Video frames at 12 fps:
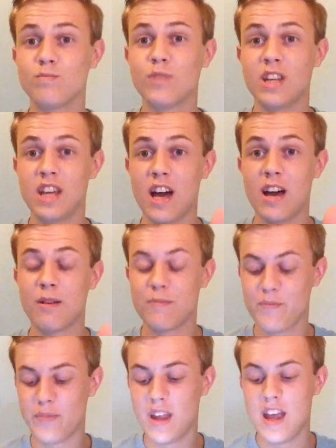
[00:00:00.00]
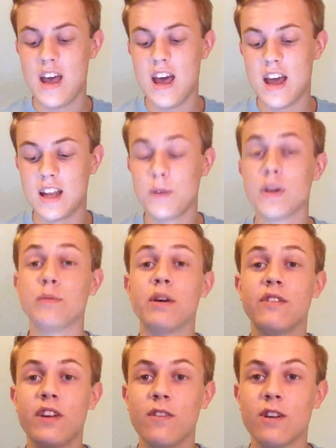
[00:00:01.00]
Yeah. Anyways, my
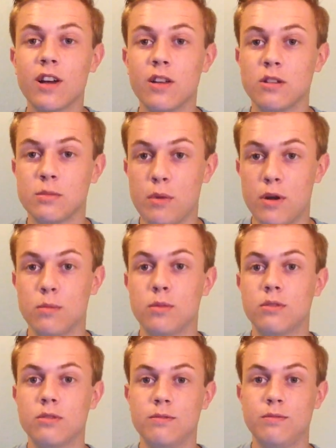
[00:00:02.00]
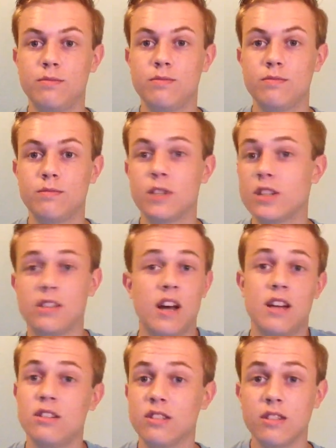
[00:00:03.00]
favorite color is purple. Because
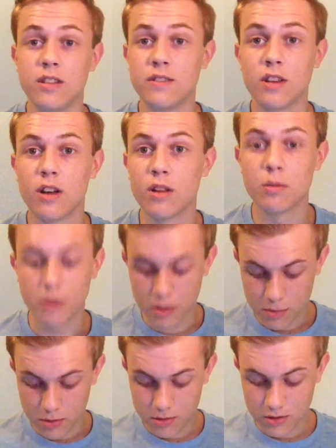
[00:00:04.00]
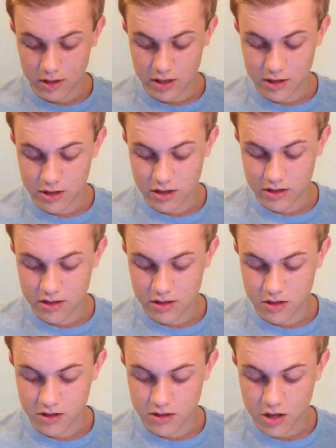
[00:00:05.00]
I just love the color purple. It's just
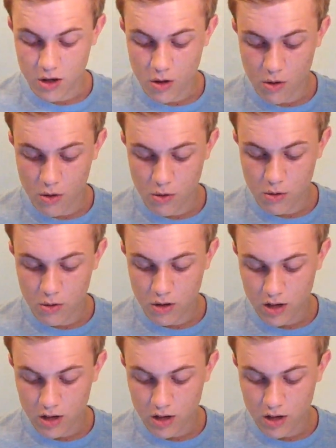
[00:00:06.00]
so...